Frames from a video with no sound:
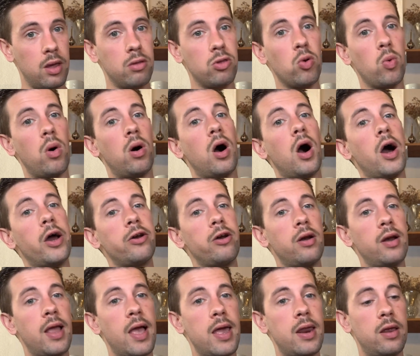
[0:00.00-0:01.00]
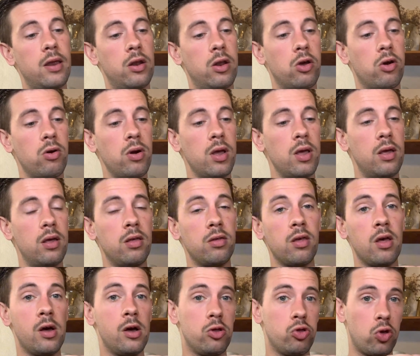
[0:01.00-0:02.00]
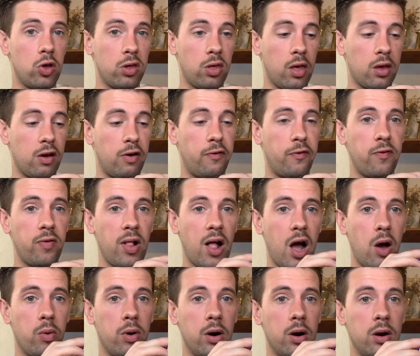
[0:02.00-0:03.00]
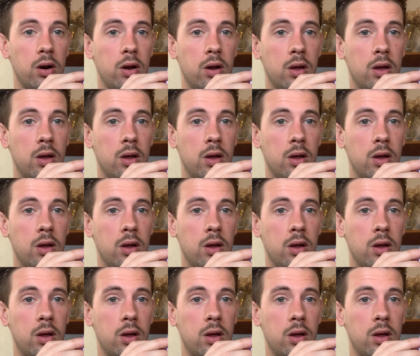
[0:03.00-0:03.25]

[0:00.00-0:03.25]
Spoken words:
to 180 degrees, just like a flower,